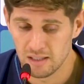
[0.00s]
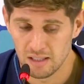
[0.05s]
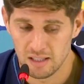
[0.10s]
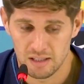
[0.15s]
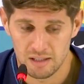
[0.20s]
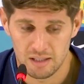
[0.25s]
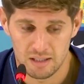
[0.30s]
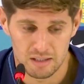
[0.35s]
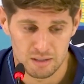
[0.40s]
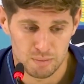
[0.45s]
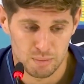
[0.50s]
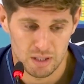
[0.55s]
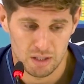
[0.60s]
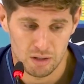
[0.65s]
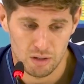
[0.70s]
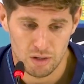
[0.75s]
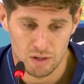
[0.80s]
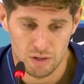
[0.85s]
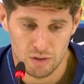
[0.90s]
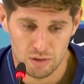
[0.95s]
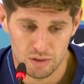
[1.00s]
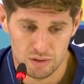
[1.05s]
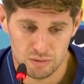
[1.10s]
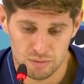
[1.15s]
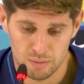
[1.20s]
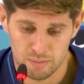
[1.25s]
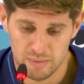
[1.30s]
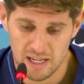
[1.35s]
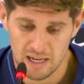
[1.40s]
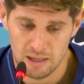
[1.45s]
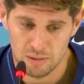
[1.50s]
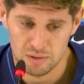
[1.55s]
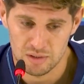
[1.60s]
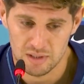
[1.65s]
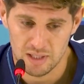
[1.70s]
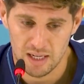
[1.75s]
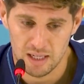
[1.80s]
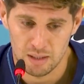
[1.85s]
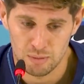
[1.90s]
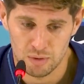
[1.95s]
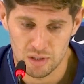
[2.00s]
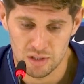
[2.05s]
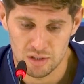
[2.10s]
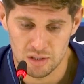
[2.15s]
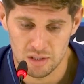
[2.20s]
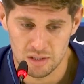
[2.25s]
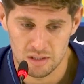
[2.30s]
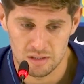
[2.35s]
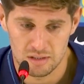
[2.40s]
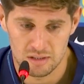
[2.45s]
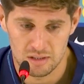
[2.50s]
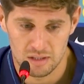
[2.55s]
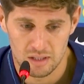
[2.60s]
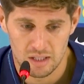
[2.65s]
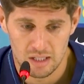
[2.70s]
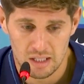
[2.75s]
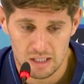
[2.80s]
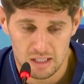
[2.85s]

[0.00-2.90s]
And I think there's been a lot of noise from the outside, which he's